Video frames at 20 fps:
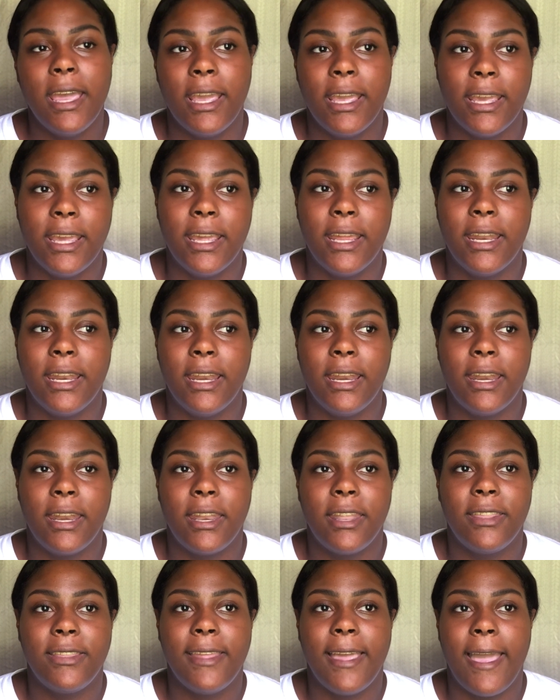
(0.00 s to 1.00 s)

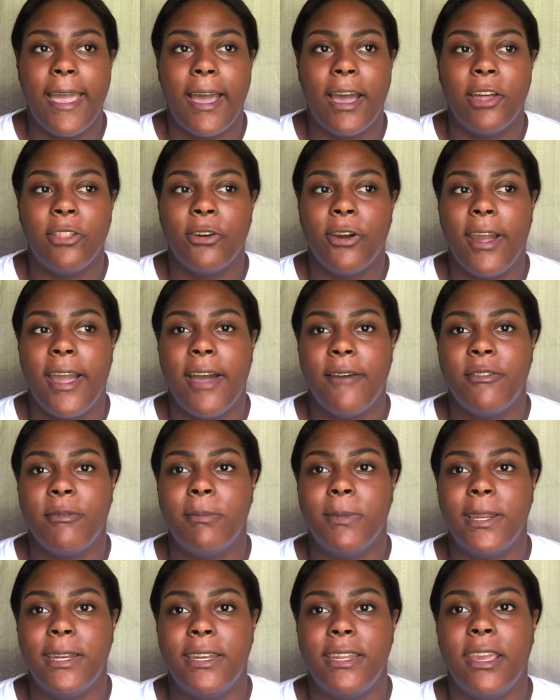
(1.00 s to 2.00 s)
and either
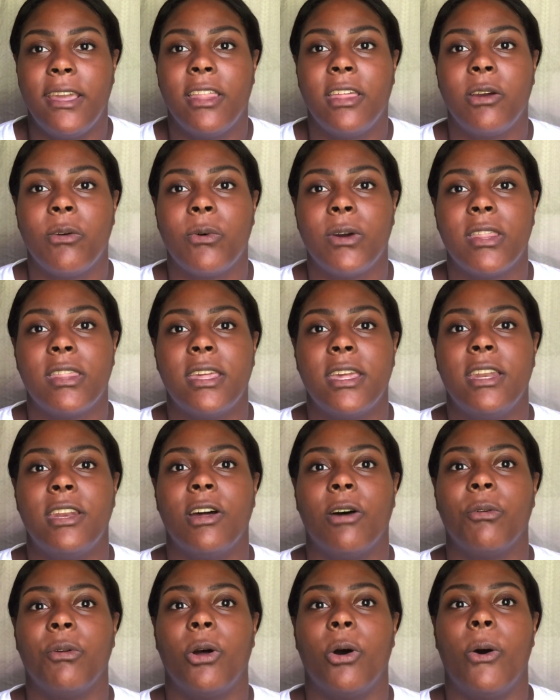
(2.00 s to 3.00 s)
haven't been dealing with it,
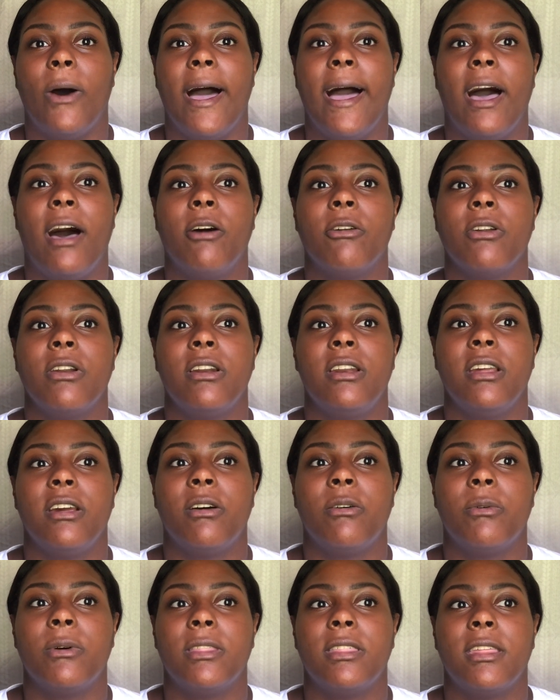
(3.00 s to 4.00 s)
don't know how to
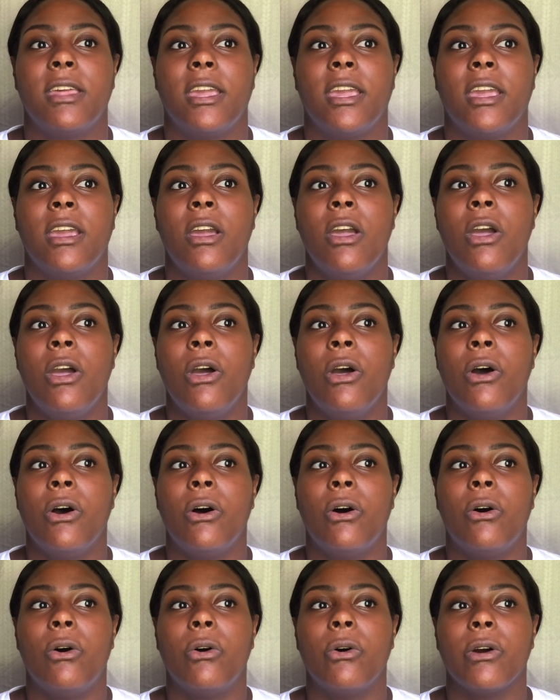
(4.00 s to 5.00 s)
deal with it,
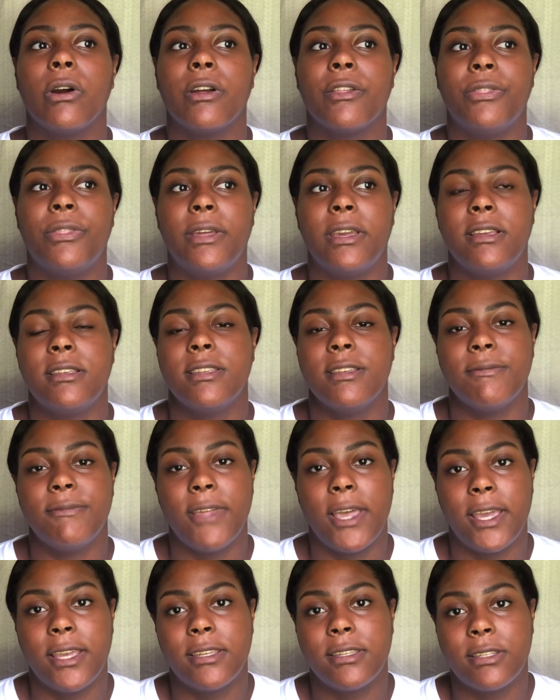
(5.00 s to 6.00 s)
or things of
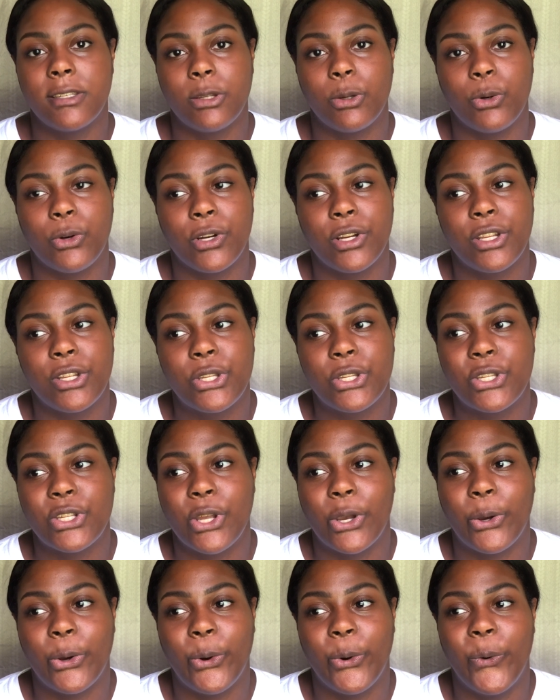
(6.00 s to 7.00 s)
that sort.
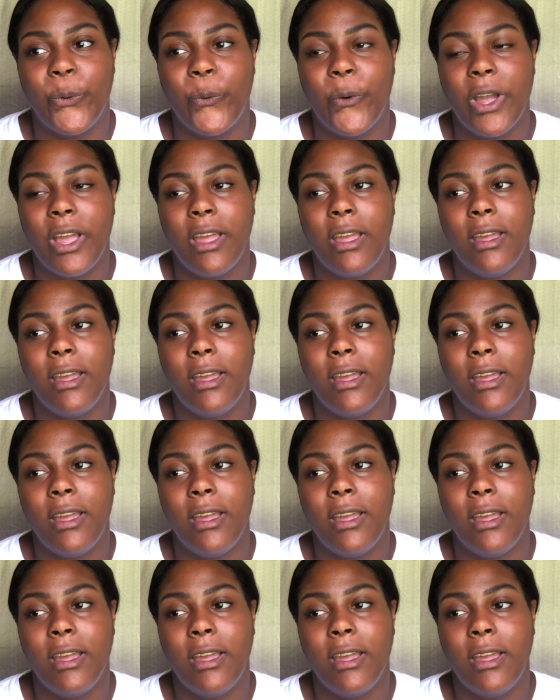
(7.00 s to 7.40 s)
So